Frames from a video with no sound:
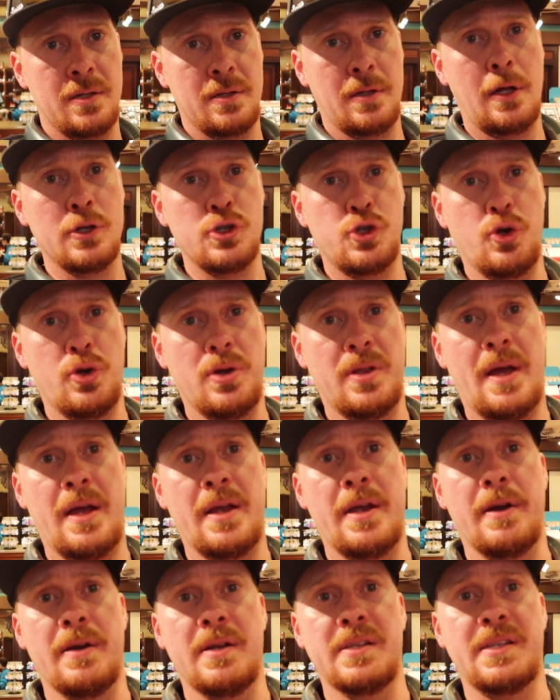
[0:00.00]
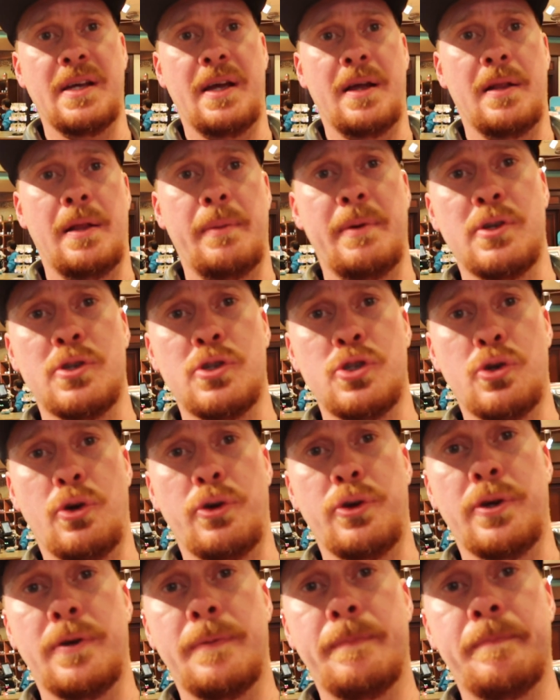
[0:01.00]
I'll show you that here in a second. Let me just show
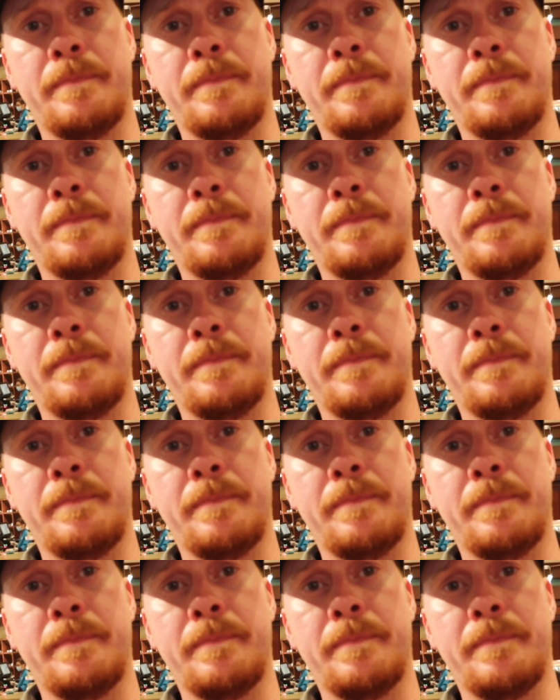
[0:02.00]
you.